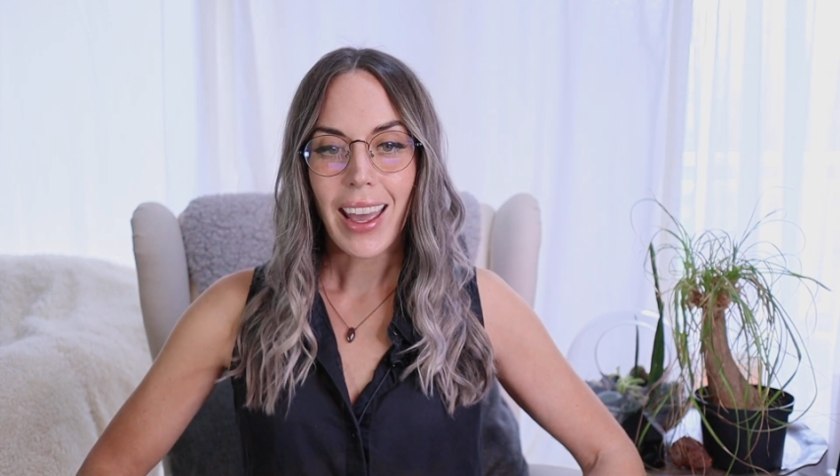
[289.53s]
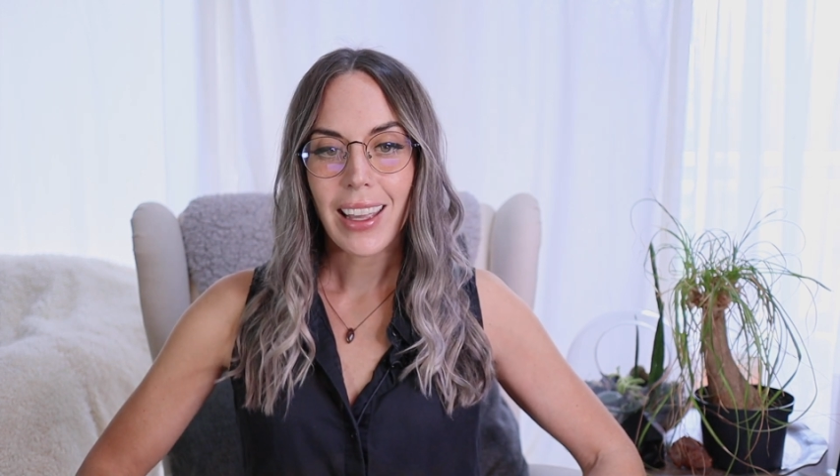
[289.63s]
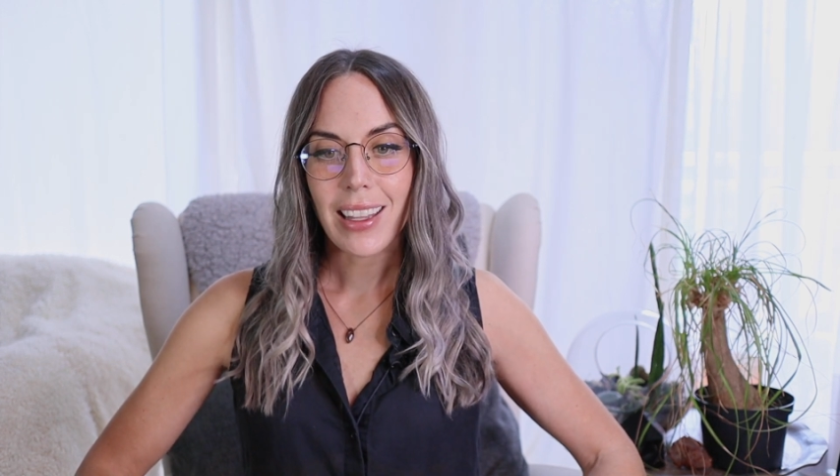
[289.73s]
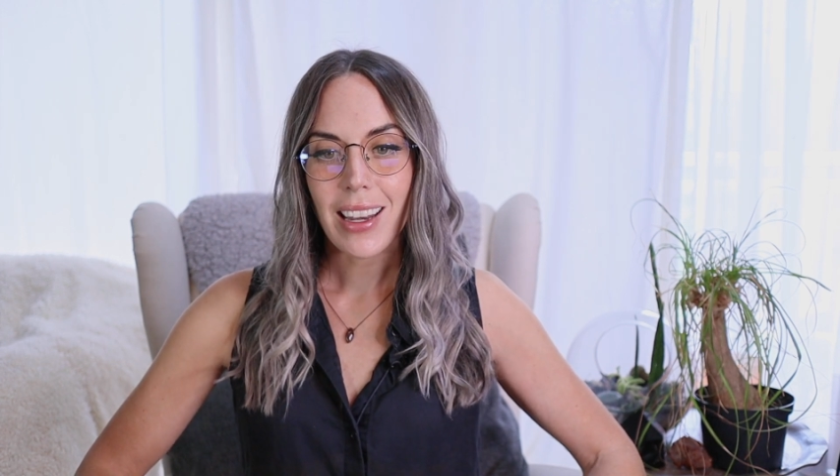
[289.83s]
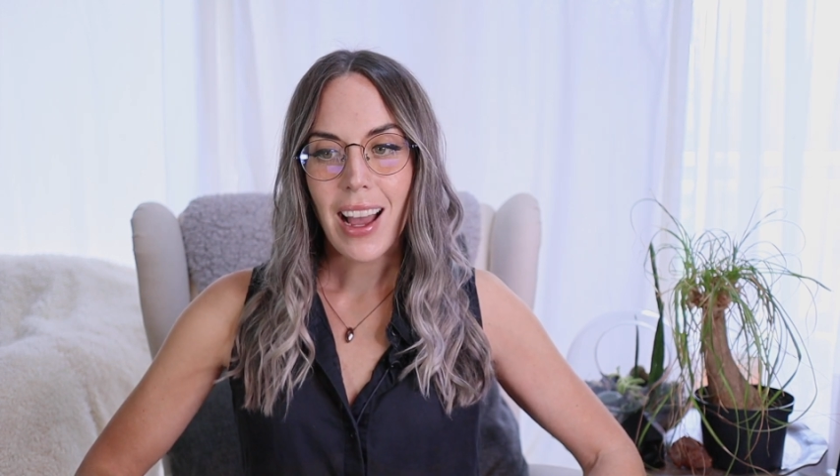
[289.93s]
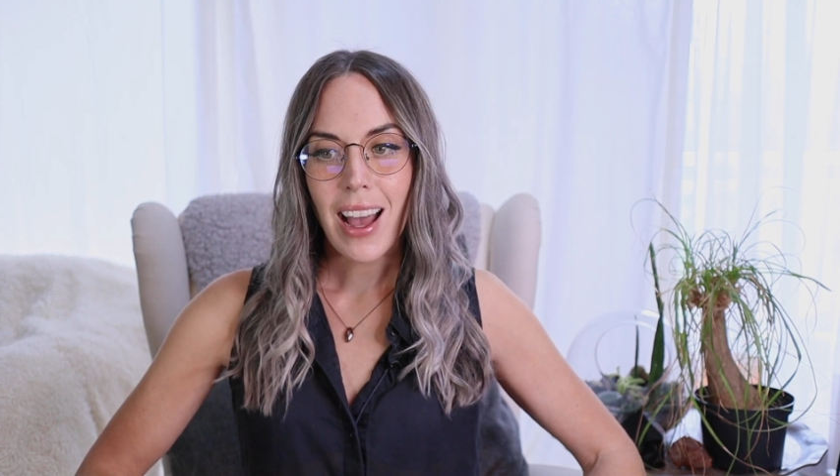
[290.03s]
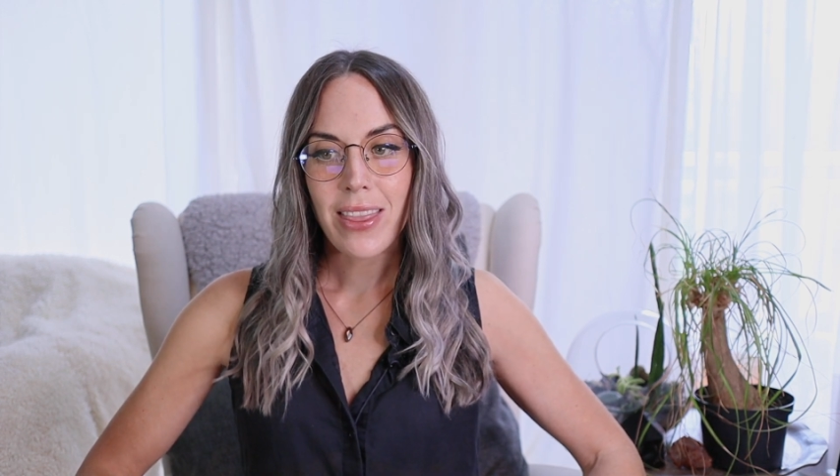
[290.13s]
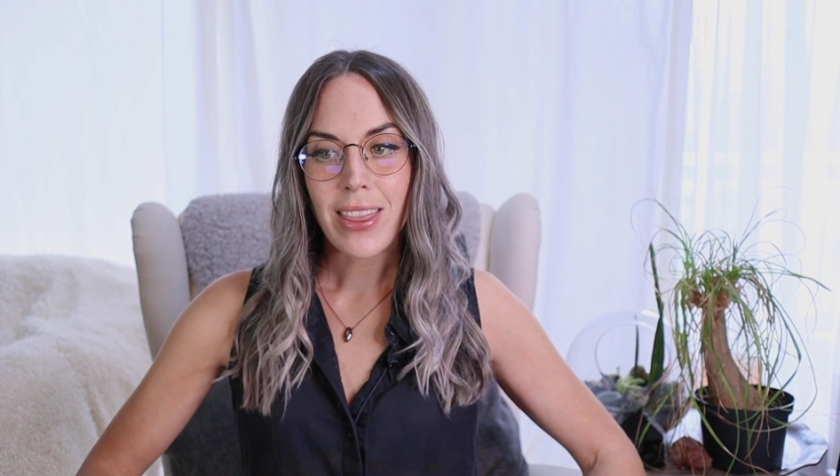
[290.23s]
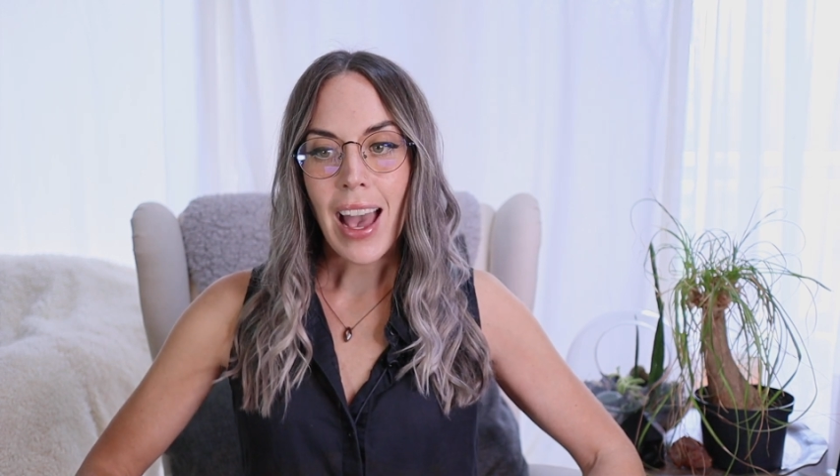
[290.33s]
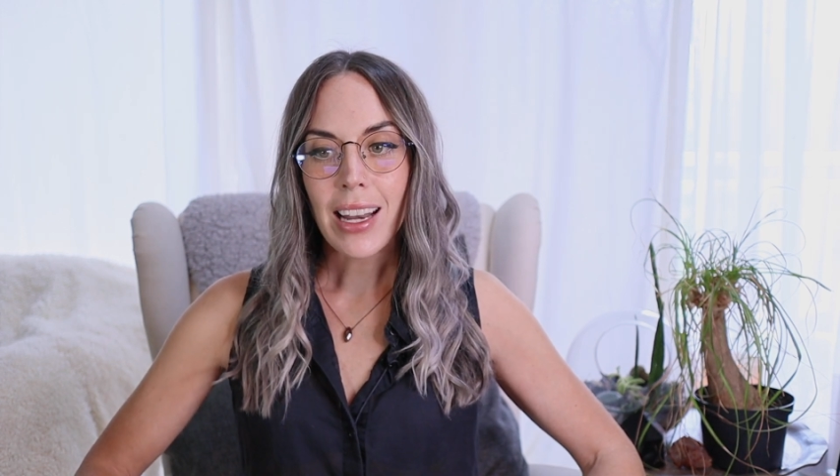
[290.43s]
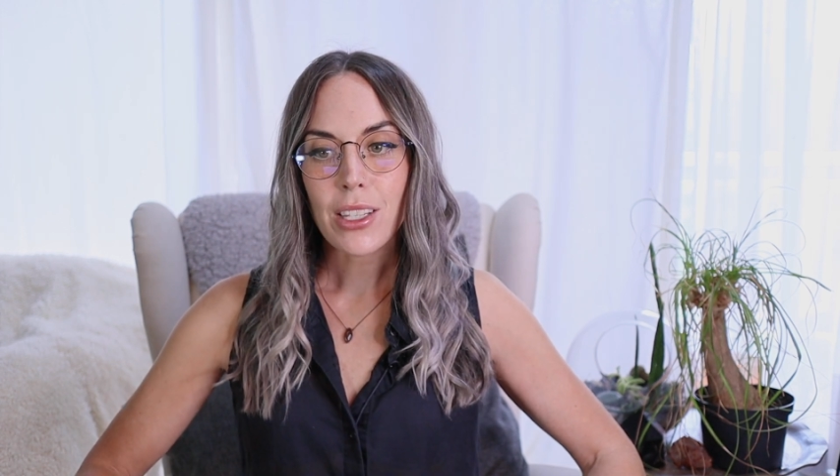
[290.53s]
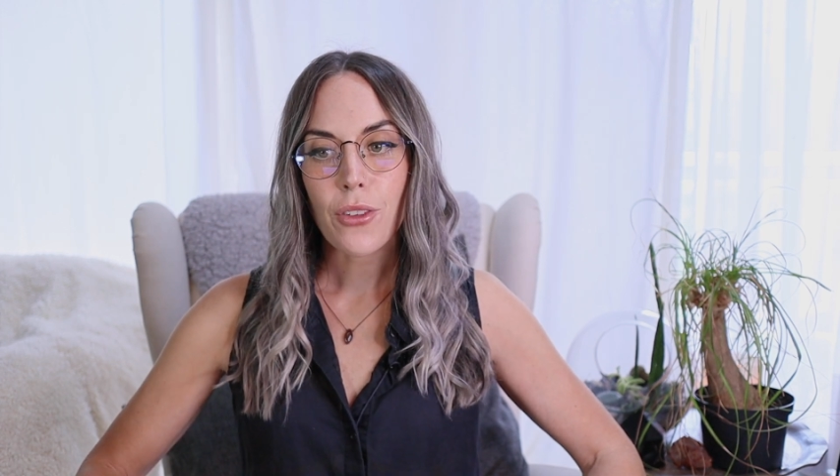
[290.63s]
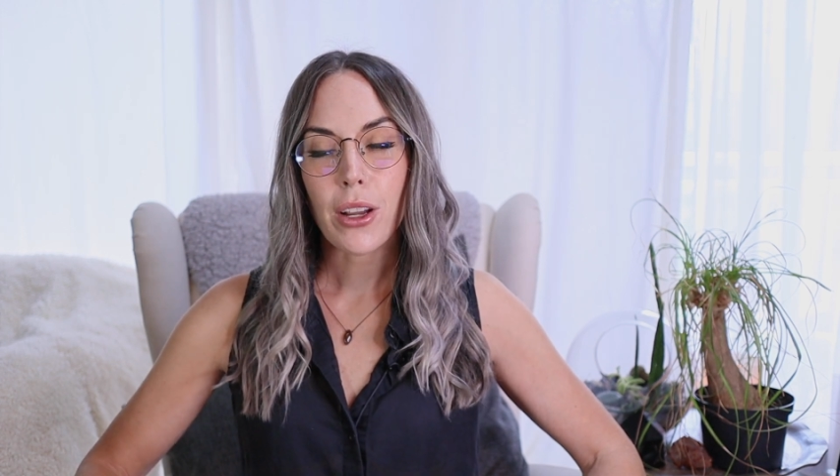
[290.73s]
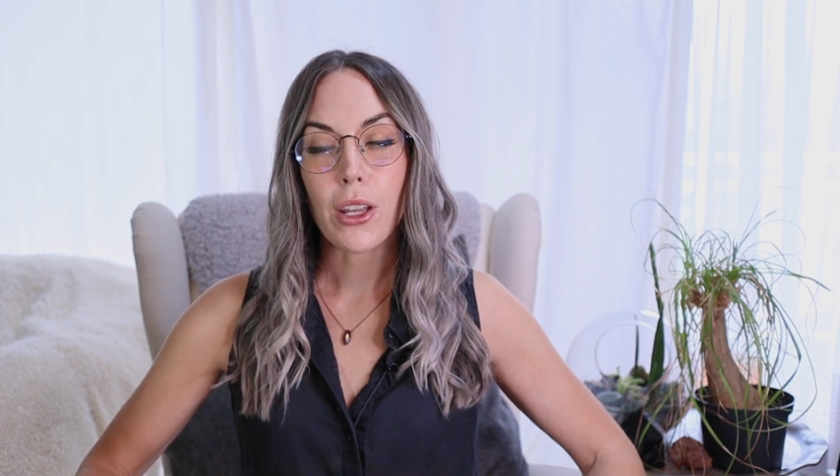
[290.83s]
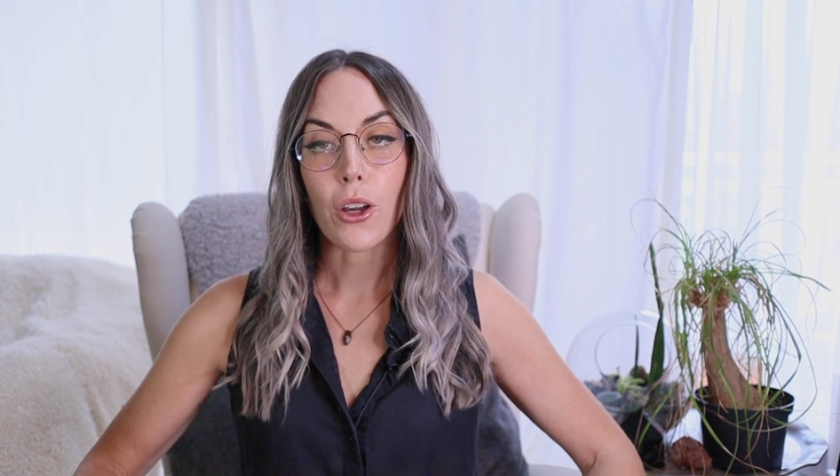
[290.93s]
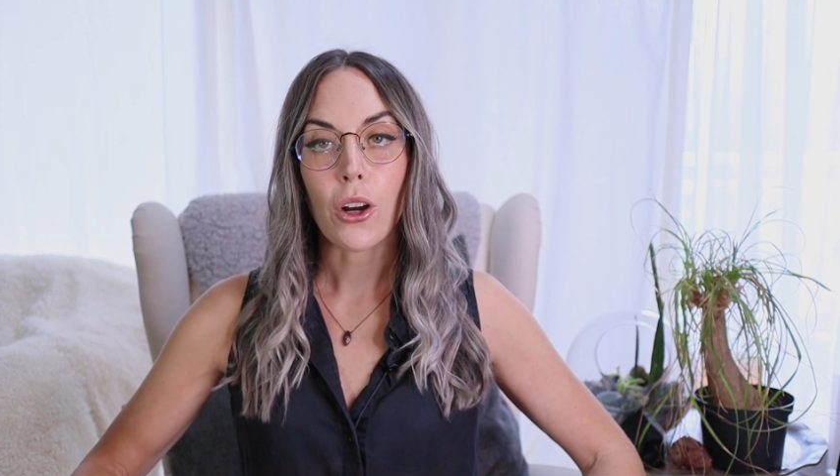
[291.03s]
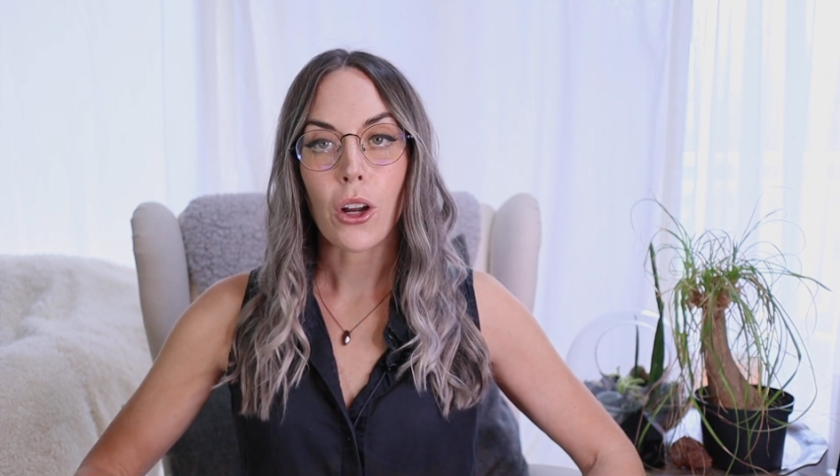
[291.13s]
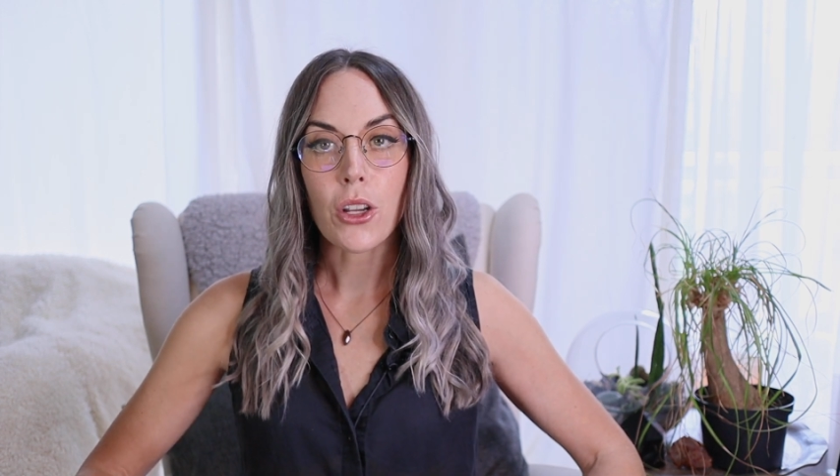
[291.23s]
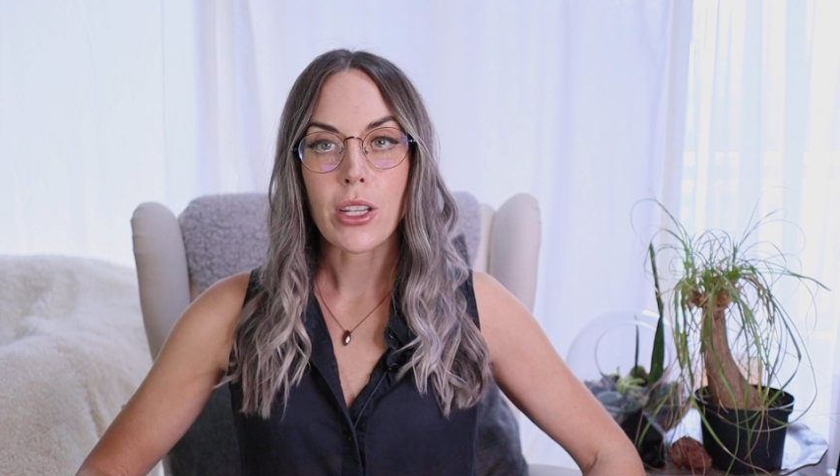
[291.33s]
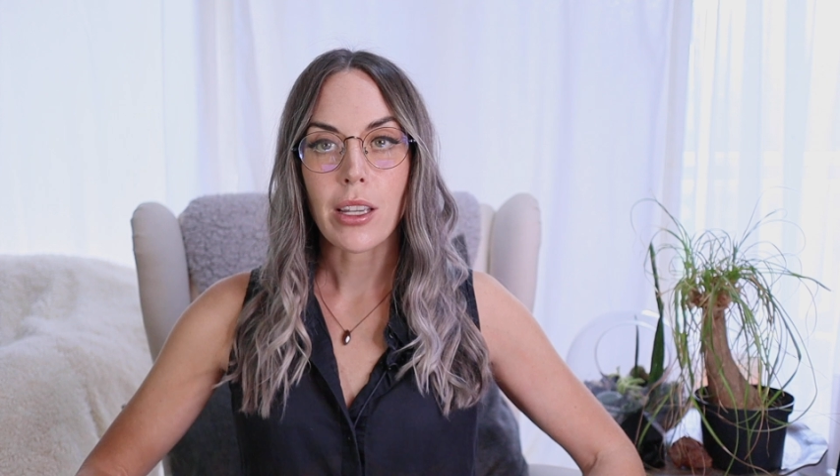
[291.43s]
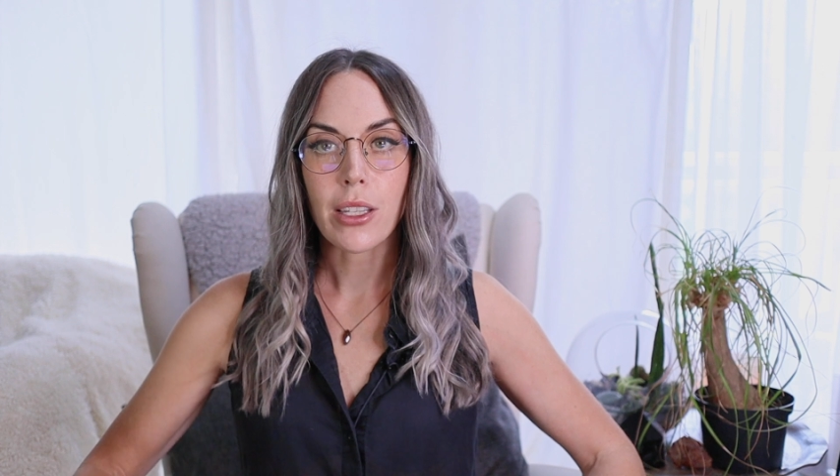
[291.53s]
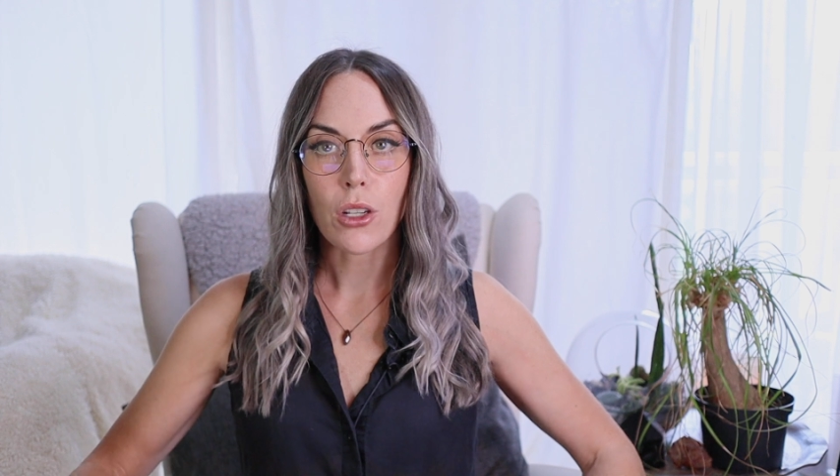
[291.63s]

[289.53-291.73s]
And uh, that is very encouraging